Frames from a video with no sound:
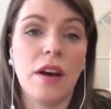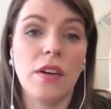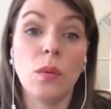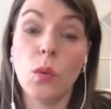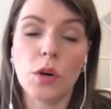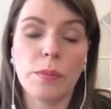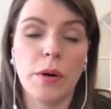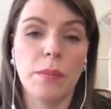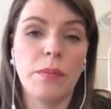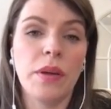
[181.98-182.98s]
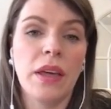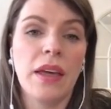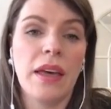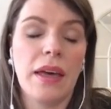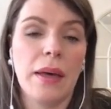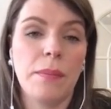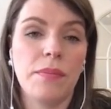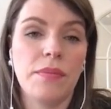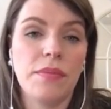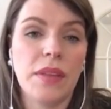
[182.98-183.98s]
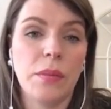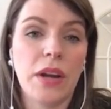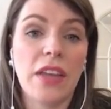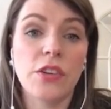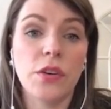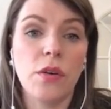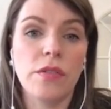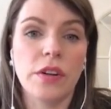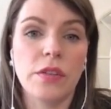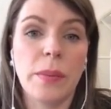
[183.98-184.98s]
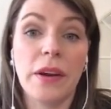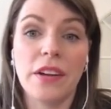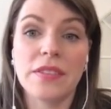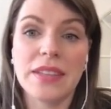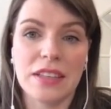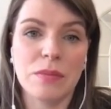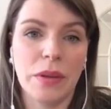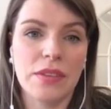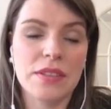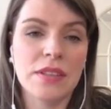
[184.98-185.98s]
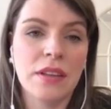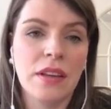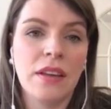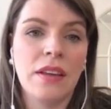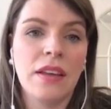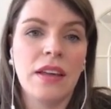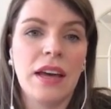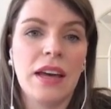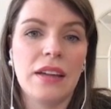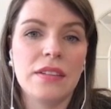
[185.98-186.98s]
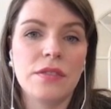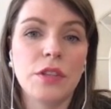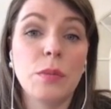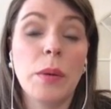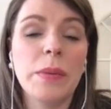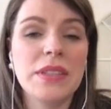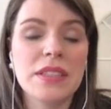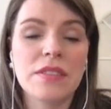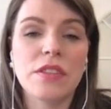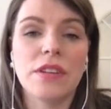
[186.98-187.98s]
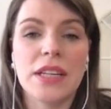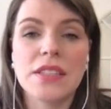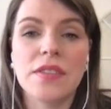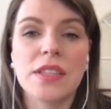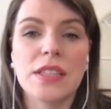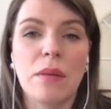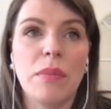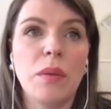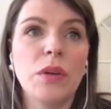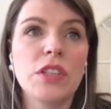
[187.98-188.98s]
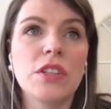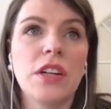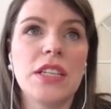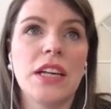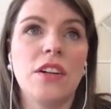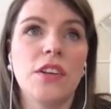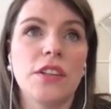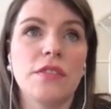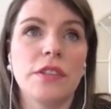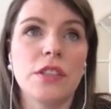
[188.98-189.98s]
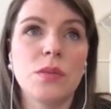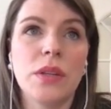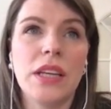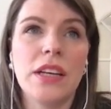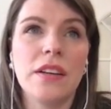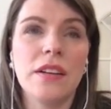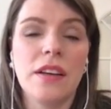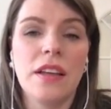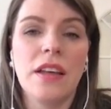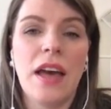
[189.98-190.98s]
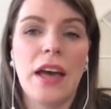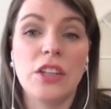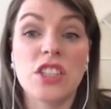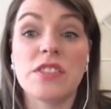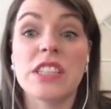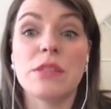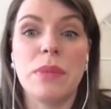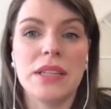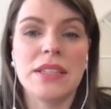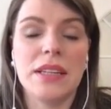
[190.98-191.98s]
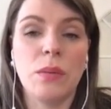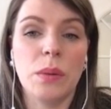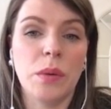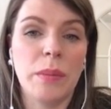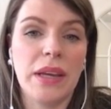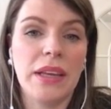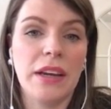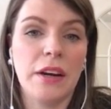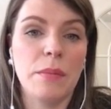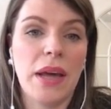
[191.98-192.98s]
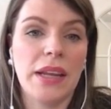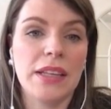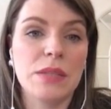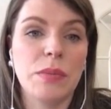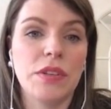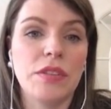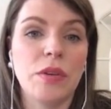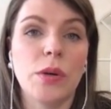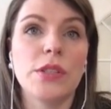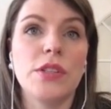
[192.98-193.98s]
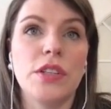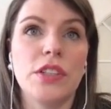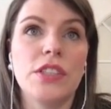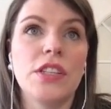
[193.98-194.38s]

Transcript: on a water pump um, that were gathered over the period of six months. And for the purposes of the rest of this sample, we're just going to take a look at the first one here, uh, just for simplicity when we're making our embeddings. But of course you could